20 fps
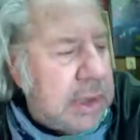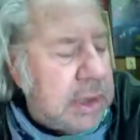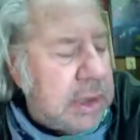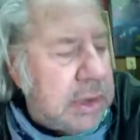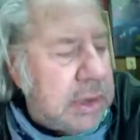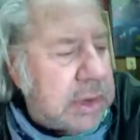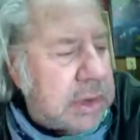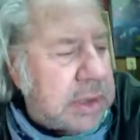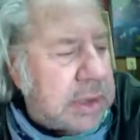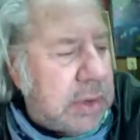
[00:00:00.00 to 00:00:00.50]

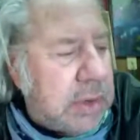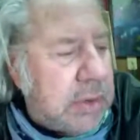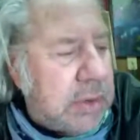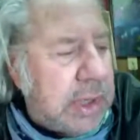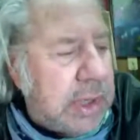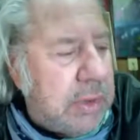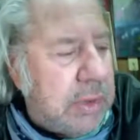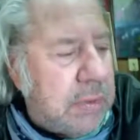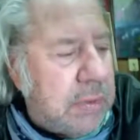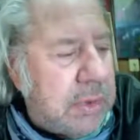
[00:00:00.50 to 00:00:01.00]
So
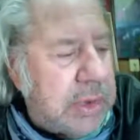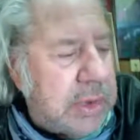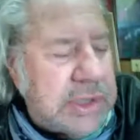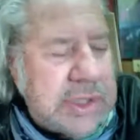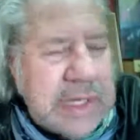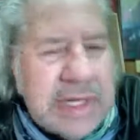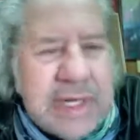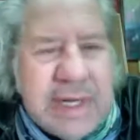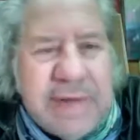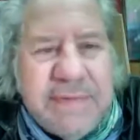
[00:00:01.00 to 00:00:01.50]
it
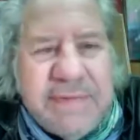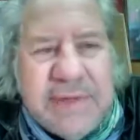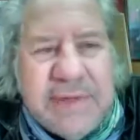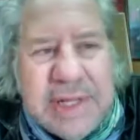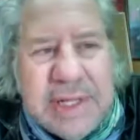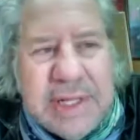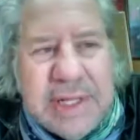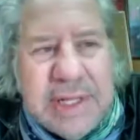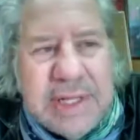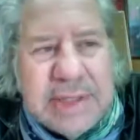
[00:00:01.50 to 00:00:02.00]
was in
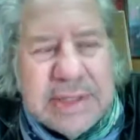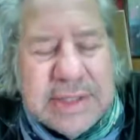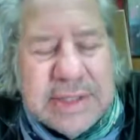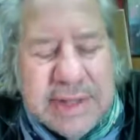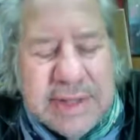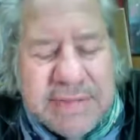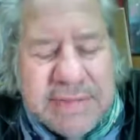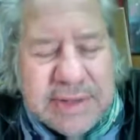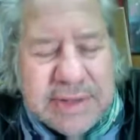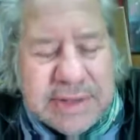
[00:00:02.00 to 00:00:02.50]
its
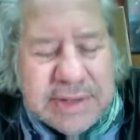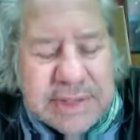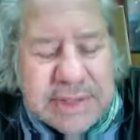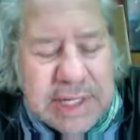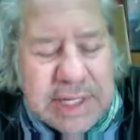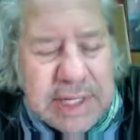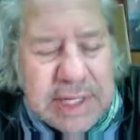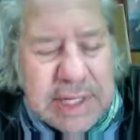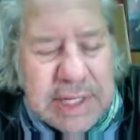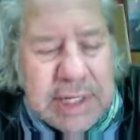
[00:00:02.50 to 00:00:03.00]

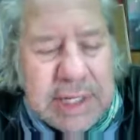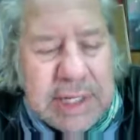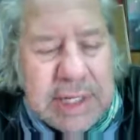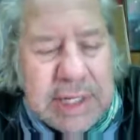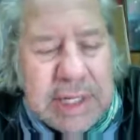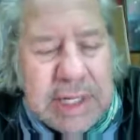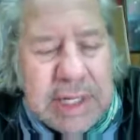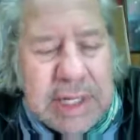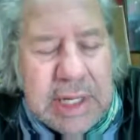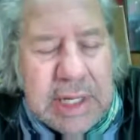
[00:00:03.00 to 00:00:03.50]
infancy.
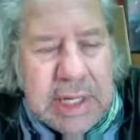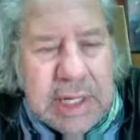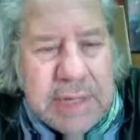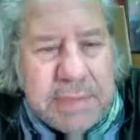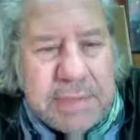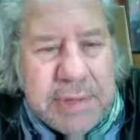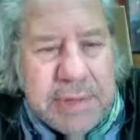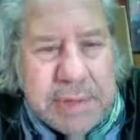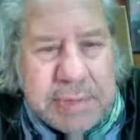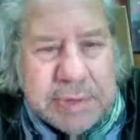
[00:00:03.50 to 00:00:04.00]

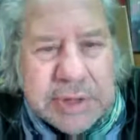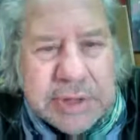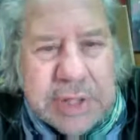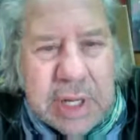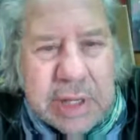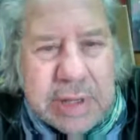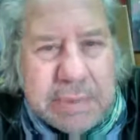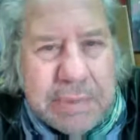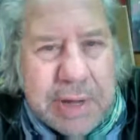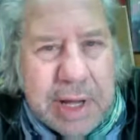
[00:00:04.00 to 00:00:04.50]
People saw
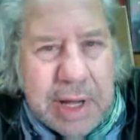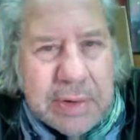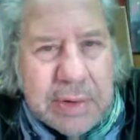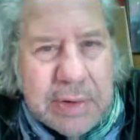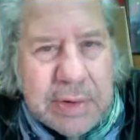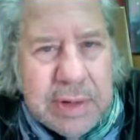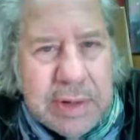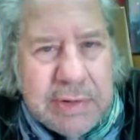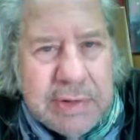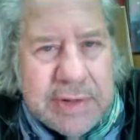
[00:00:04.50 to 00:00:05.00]
the
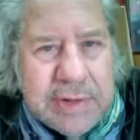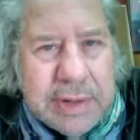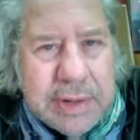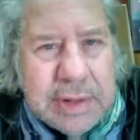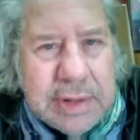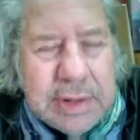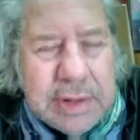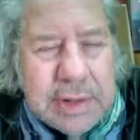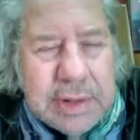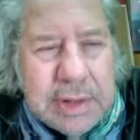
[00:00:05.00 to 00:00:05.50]
power of
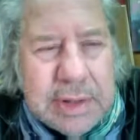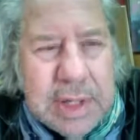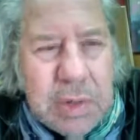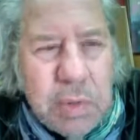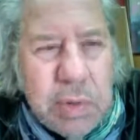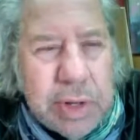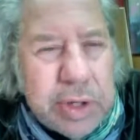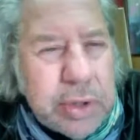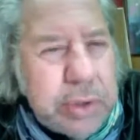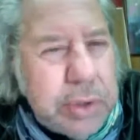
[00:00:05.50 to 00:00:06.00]
it and
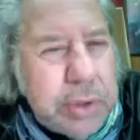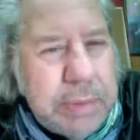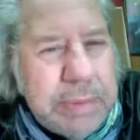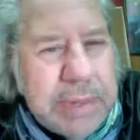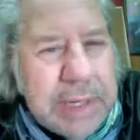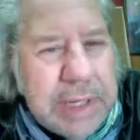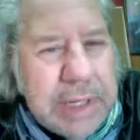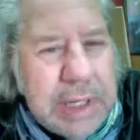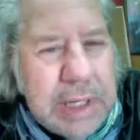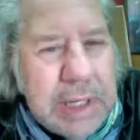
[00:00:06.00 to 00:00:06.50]
what could
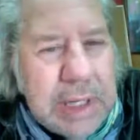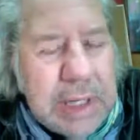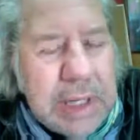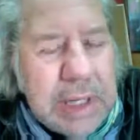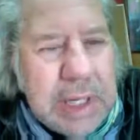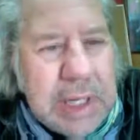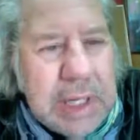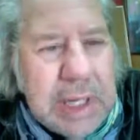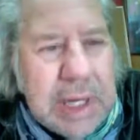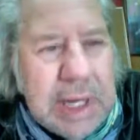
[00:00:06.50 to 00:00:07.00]
be,
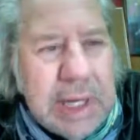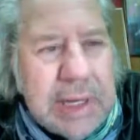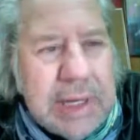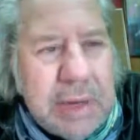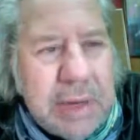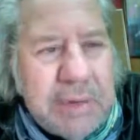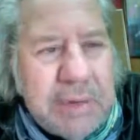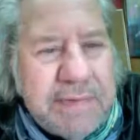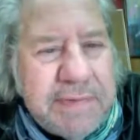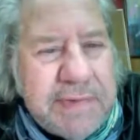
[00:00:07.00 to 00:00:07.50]
and
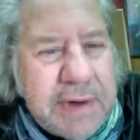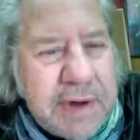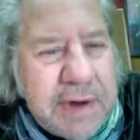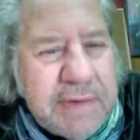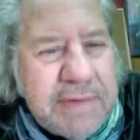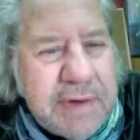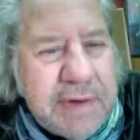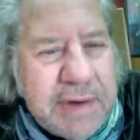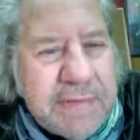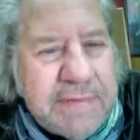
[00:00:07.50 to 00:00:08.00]
they were very,
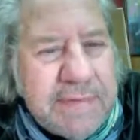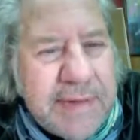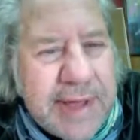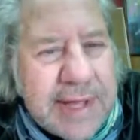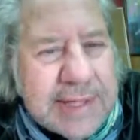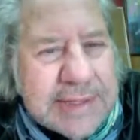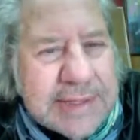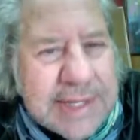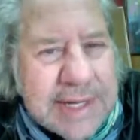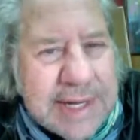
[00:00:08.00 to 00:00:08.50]
very
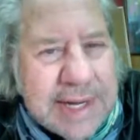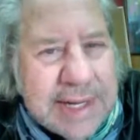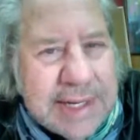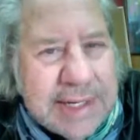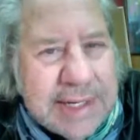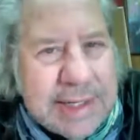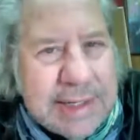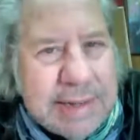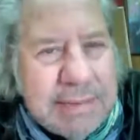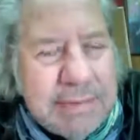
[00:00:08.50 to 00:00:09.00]

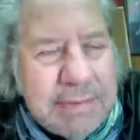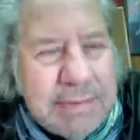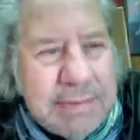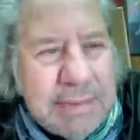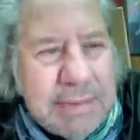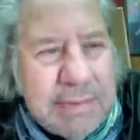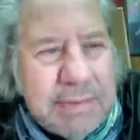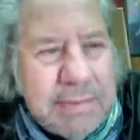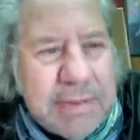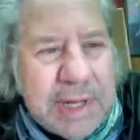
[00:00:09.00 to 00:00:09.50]
fascinated
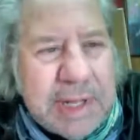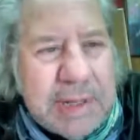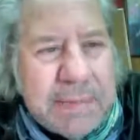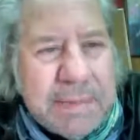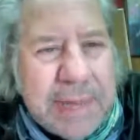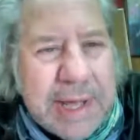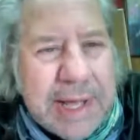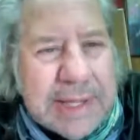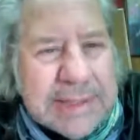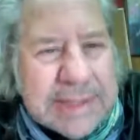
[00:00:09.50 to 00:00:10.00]
by the
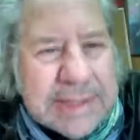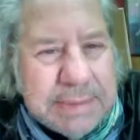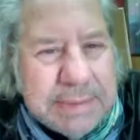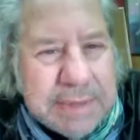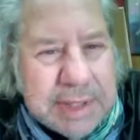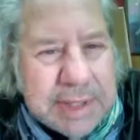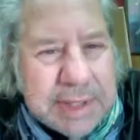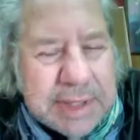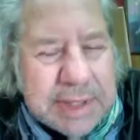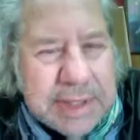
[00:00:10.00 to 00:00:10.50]

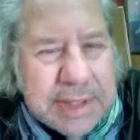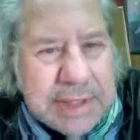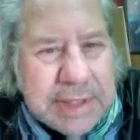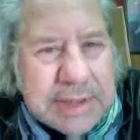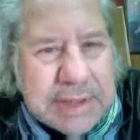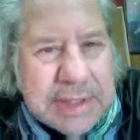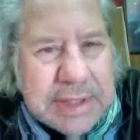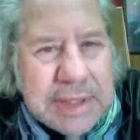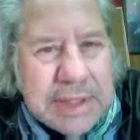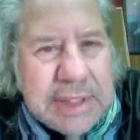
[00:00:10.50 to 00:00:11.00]

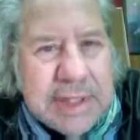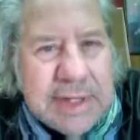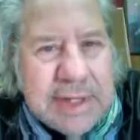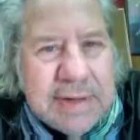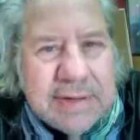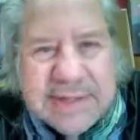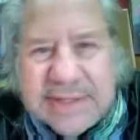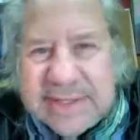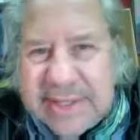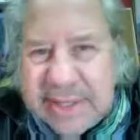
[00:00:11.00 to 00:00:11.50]
possibilities
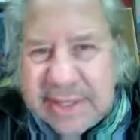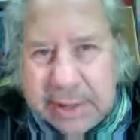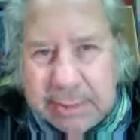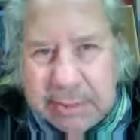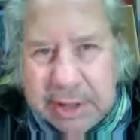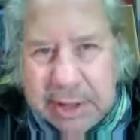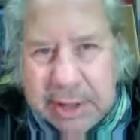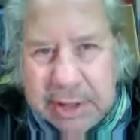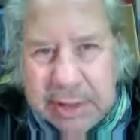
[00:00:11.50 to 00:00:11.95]
of cinema.